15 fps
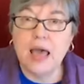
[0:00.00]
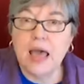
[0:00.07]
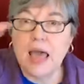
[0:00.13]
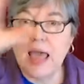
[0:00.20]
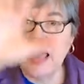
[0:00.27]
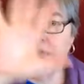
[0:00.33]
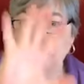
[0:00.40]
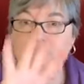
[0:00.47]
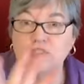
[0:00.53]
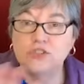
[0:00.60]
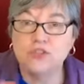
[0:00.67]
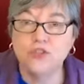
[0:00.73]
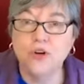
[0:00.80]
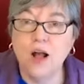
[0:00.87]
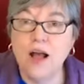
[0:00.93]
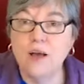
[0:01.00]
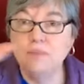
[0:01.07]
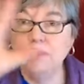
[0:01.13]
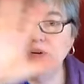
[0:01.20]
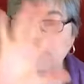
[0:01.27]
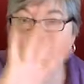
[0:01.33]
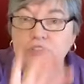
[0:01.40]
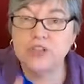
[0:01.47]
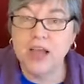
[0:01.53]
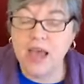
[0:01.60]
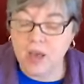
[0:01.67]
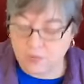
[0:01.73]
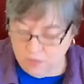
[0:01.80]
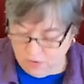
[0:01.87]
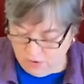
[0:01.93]
and scrub your
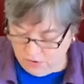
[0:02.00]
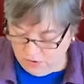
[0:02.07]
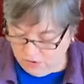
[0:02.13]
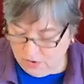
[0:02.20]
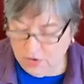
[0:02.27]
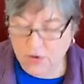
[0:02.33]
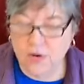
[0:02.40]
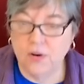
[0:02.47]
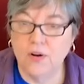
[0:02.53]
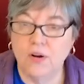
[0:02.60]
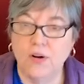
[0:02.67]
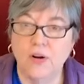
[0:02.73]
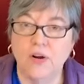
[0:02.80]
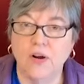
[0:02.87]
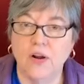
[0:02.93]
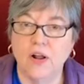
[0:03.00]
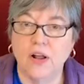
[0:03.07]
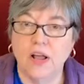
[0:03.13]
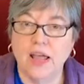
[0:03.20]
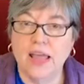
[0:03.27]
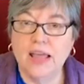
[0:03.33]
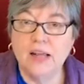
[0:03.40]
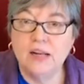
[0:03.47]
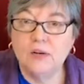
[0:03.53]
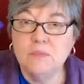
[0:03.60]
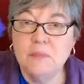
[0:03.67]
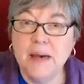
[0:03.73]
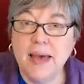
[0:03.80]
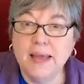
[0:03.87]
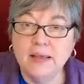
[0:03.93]
shower, it will
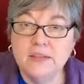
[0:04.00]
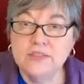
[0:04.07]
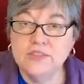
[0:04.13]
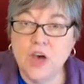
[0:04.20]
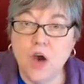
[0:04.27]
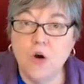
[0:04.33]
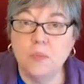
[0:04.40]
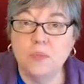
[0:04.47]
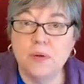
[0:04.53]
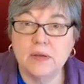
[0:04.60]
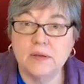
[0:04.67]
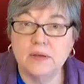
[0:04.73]
make soap.